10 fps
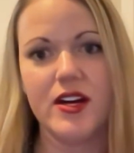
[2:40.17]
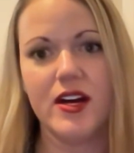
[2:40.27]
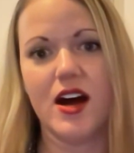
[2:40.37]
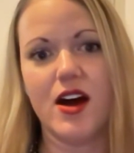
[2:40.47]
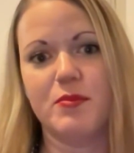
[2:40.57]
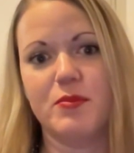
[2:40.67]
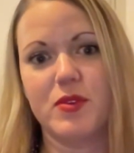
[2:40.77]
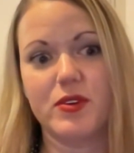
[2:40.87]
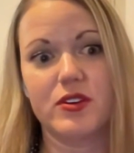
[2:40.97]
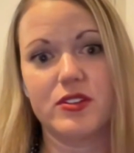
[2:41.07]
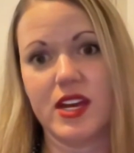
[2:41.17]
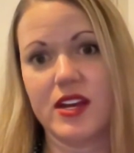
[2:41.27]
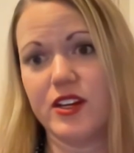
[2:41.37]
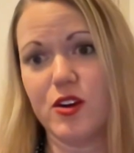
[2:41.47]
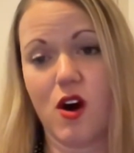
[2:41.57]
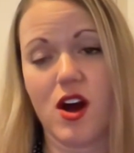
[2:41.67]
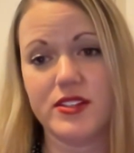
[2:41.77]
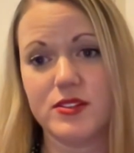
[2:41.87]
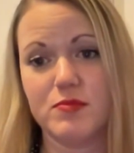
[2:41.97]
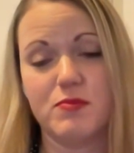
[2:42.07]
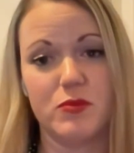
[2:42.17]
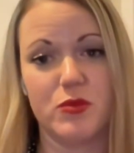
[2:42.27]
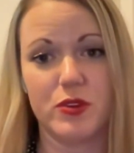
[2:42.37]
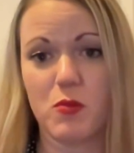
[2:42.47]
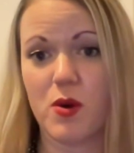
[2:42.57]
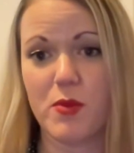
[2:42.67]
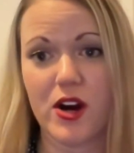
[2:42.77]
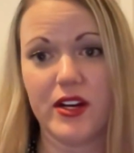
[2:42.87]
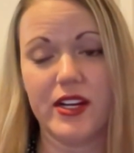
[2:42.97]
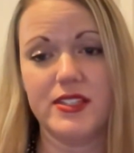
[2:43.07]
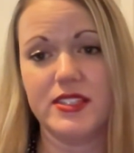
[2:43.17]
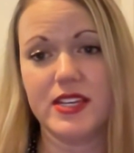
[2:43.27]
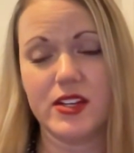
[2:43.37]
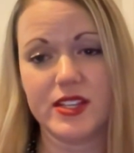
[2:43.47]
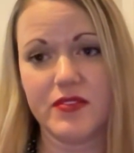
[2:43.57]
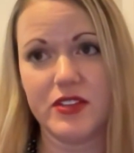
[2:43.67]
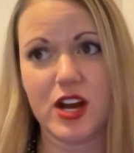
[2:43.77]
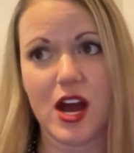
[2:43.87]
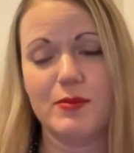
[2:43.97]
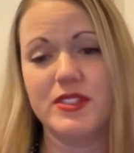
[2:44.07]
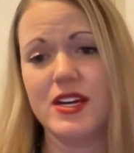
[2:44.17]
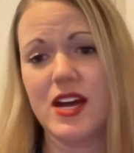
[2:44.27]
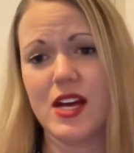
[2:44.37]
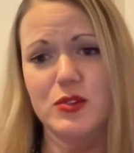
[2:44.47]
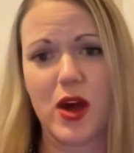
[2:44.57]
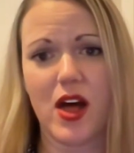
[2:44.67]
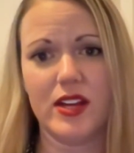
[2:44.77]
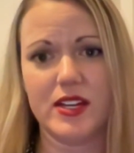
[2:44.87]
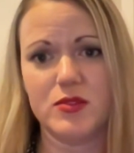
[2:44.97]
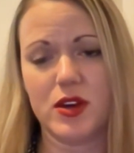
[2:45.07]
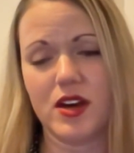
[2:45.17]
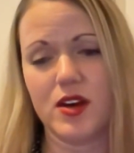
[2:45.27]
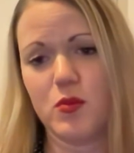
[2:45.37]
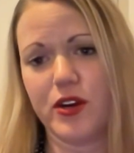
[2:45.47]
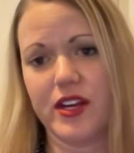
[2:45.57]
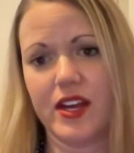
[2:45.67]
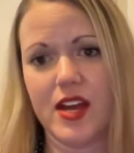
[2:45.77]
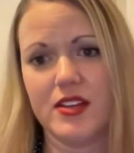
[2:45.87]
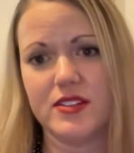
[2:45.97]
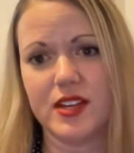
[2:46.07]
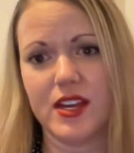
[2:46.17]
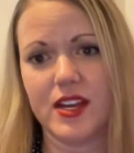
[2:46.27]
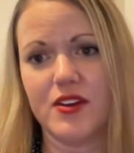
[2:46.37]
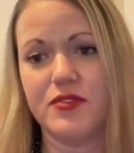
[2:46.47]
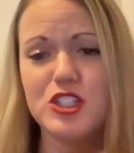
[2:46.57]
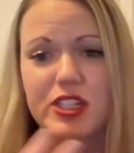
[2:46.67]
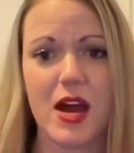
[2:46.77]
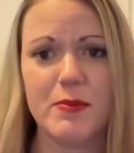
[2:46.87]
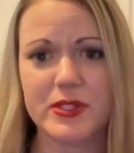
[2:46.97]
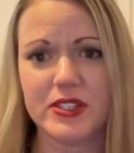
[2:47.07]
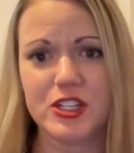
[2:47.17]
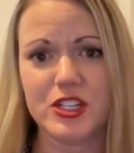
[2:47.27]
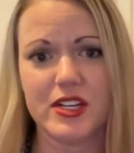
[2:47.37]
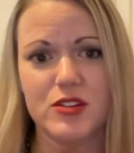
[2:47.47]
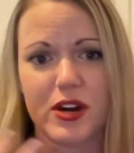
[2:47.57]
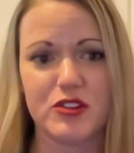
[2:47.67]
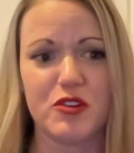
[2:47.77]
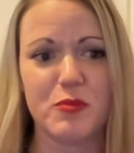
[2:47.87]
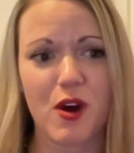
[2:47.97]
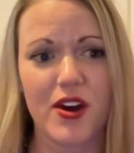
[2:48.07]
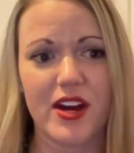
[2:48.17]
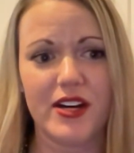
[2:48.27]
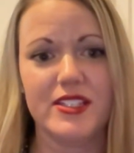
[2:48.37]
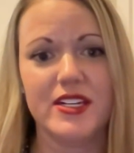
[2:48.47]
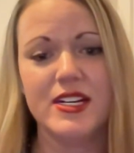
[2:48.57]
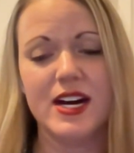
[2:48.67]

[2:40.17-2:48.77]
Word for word: Um, scaling across more marketing and sales heavy jobs, as well as uh, working as a kind of GM position and director of product.